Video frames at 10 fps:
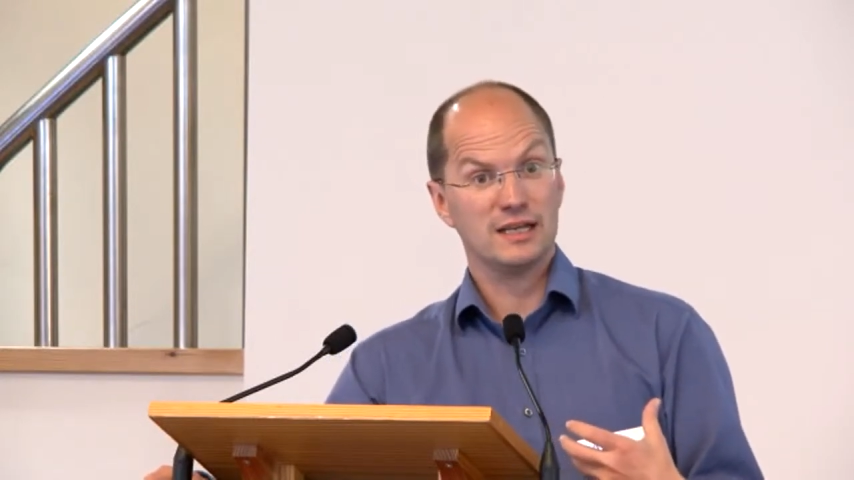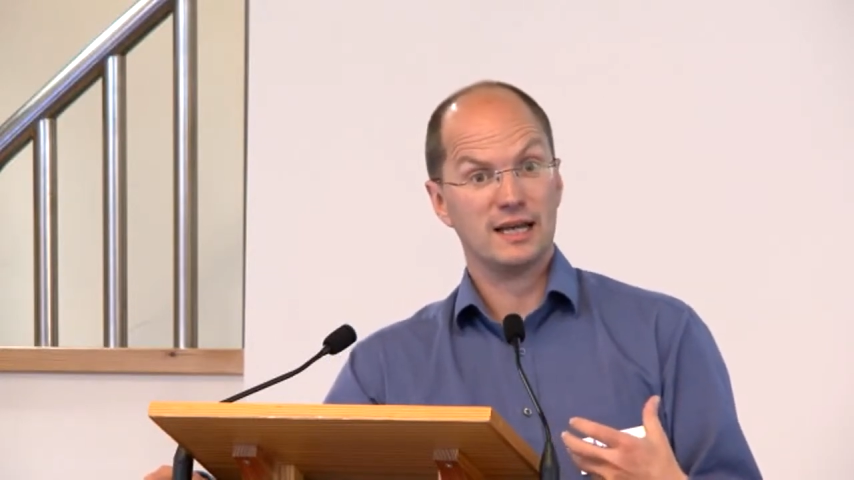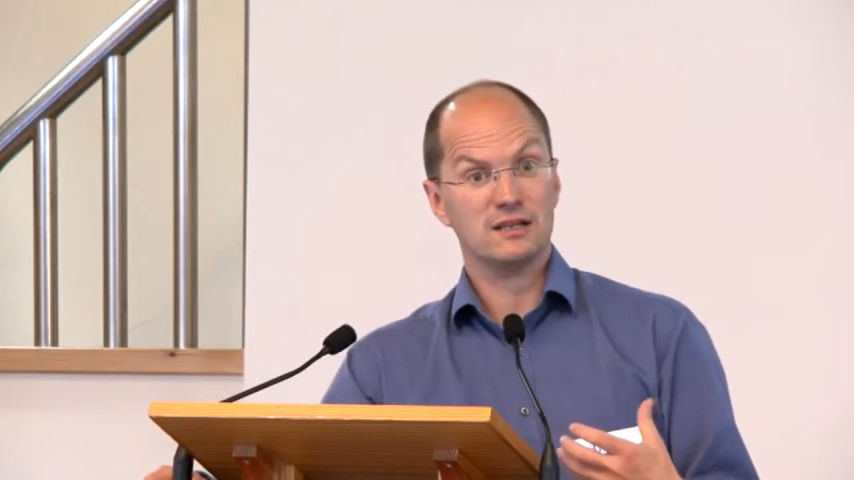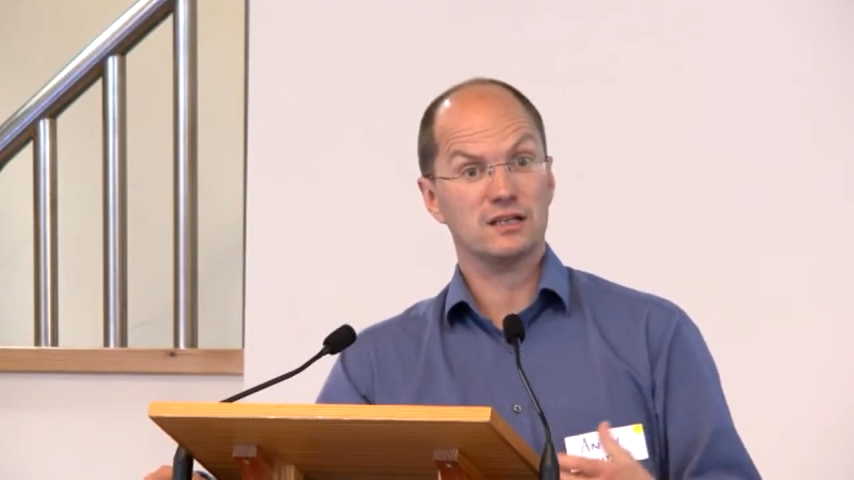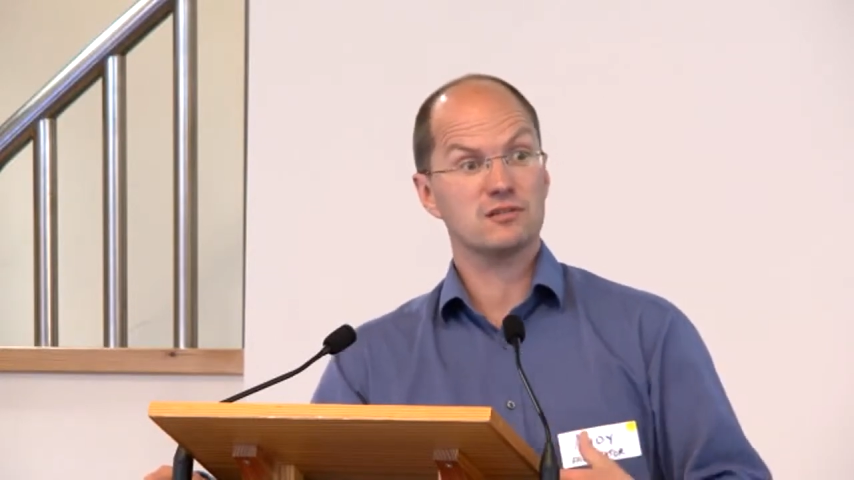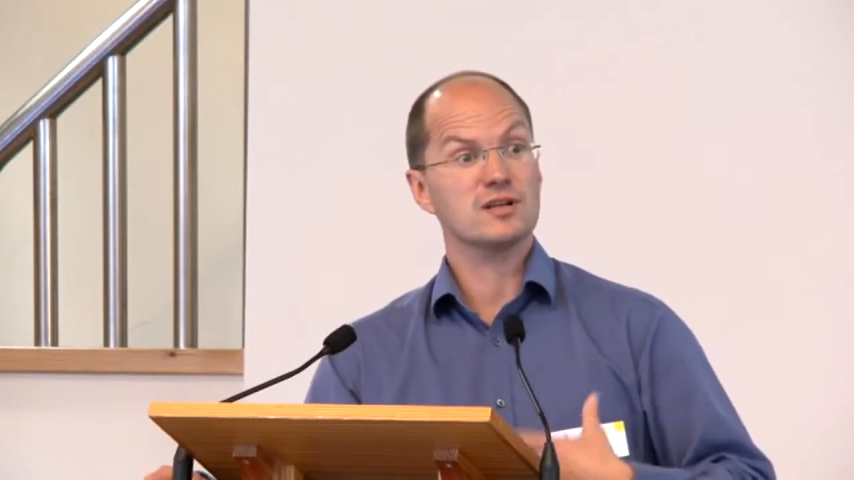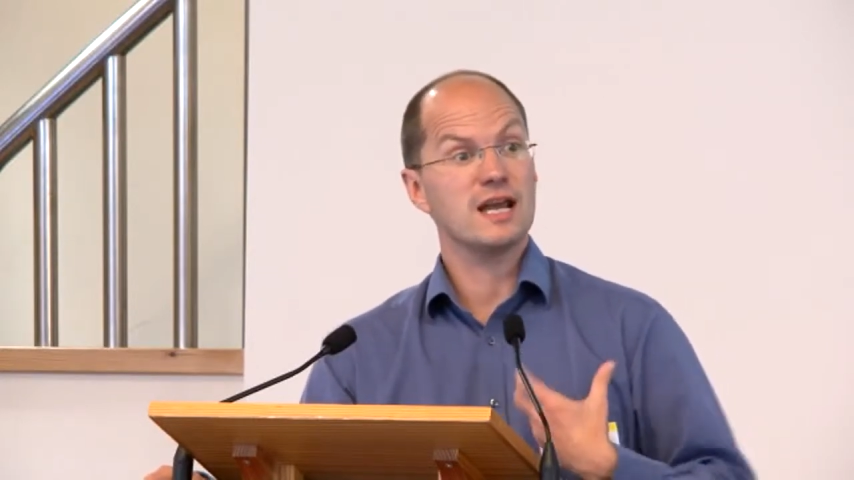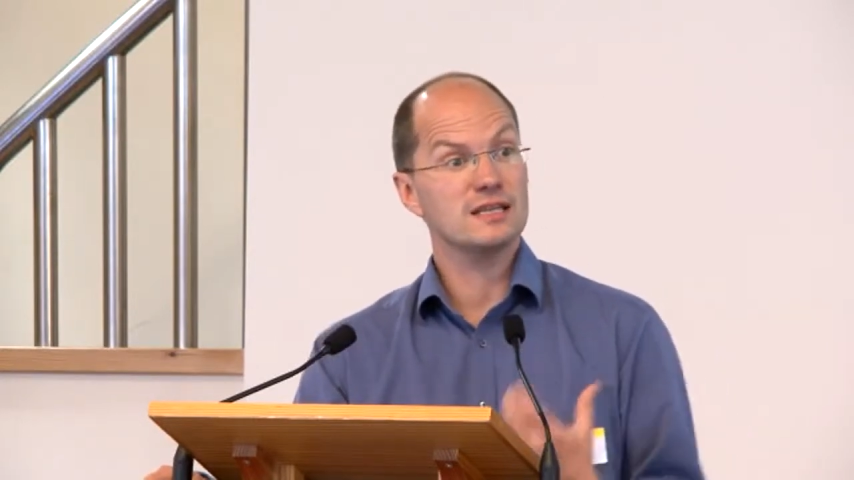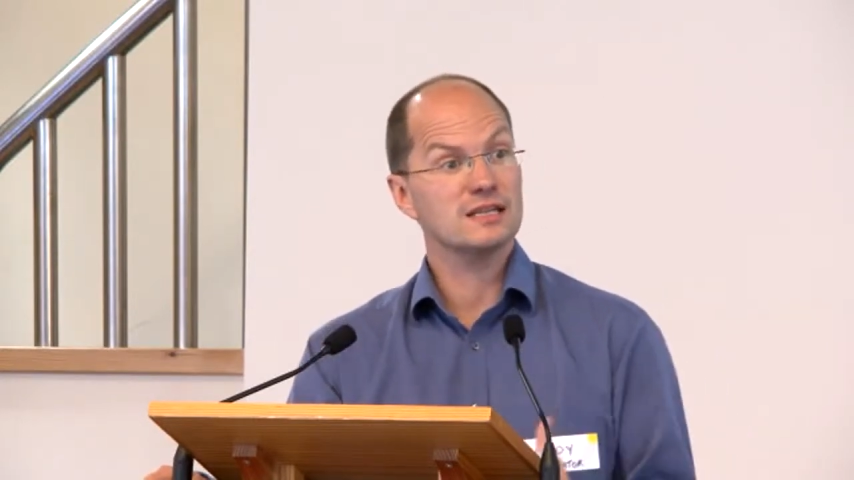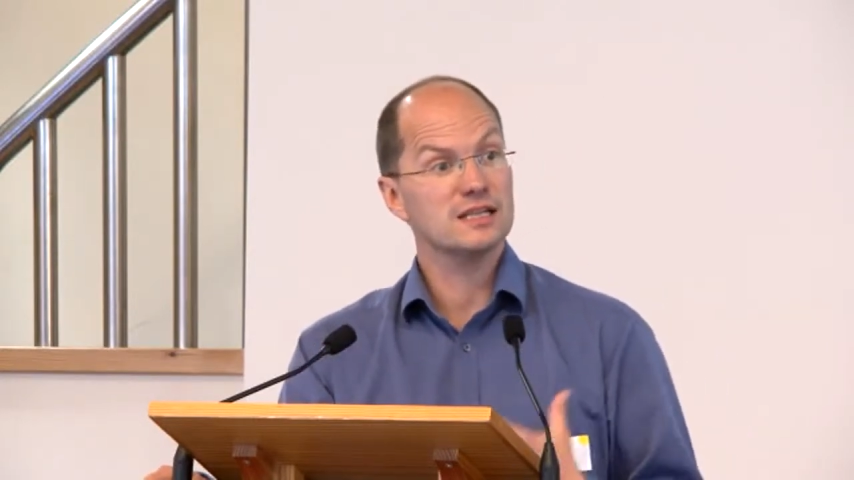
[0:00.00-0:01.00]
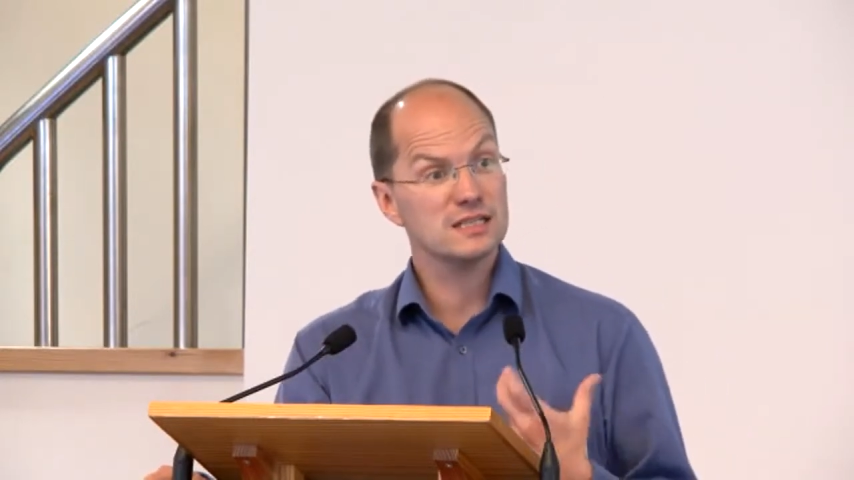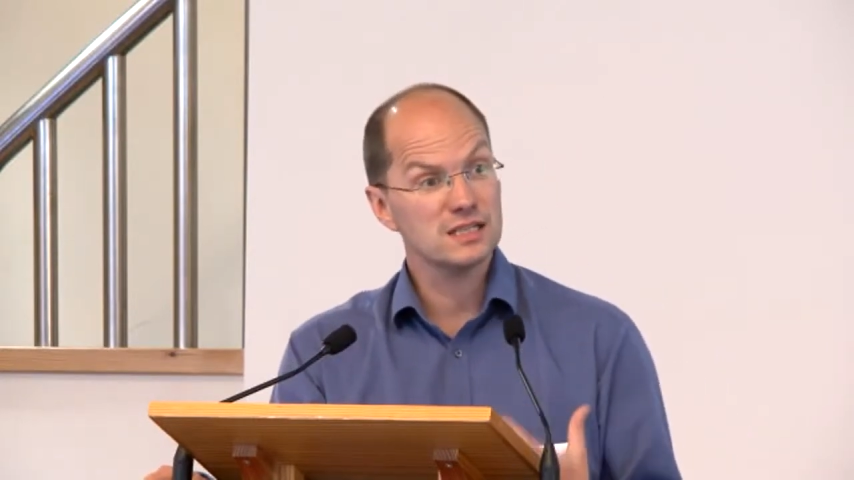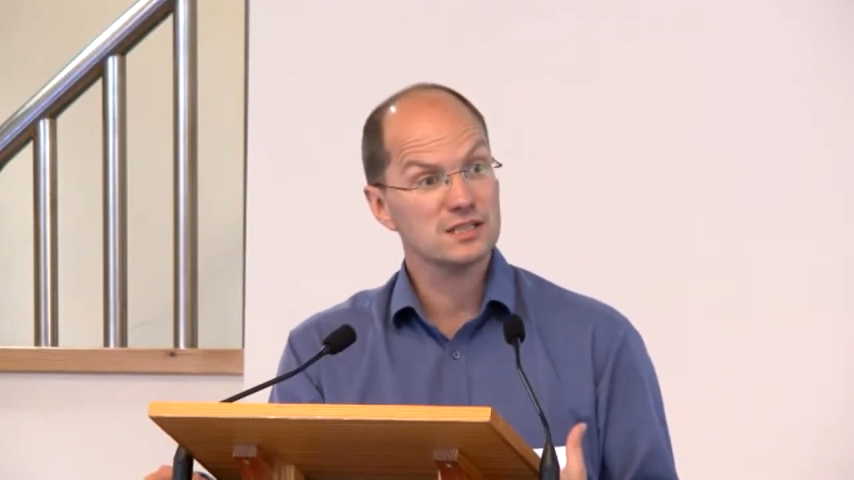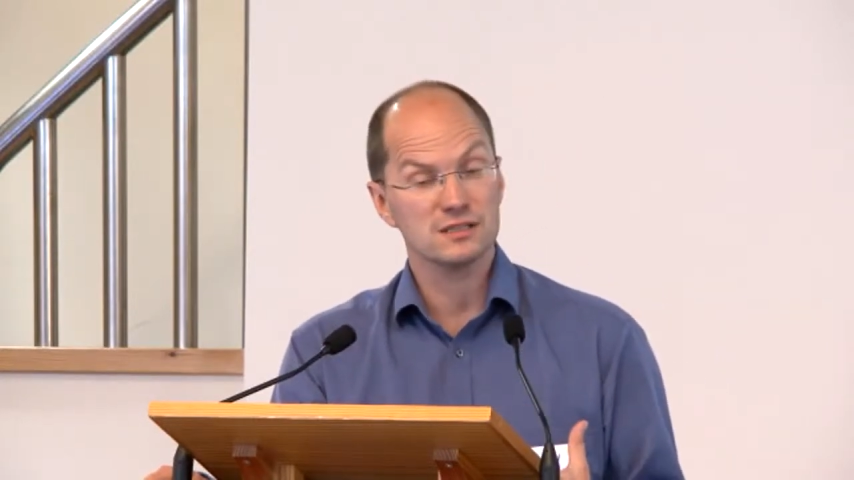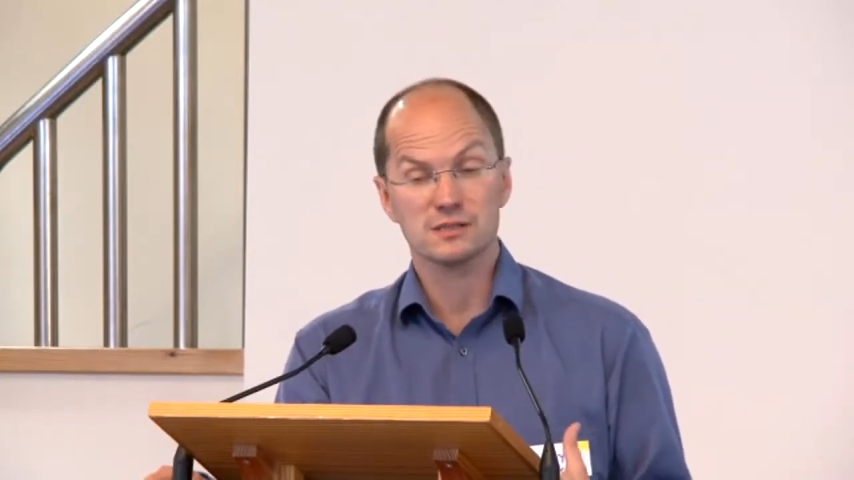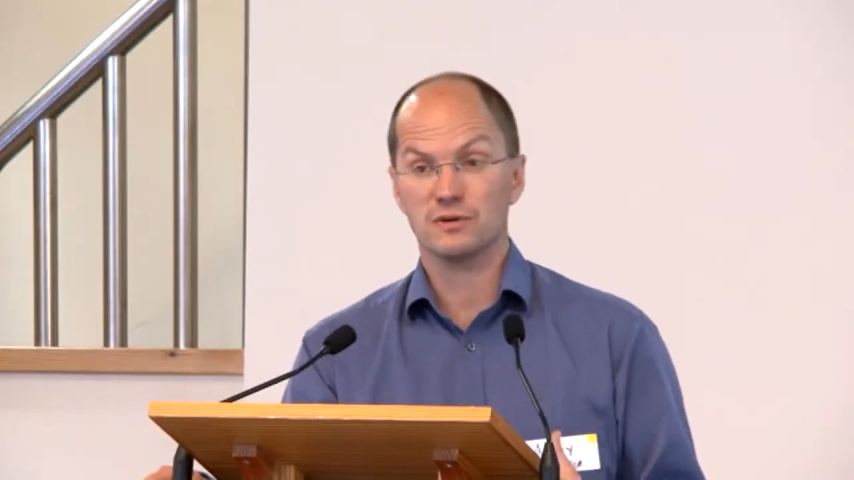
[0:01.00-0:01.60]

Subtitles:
Can I create the conditions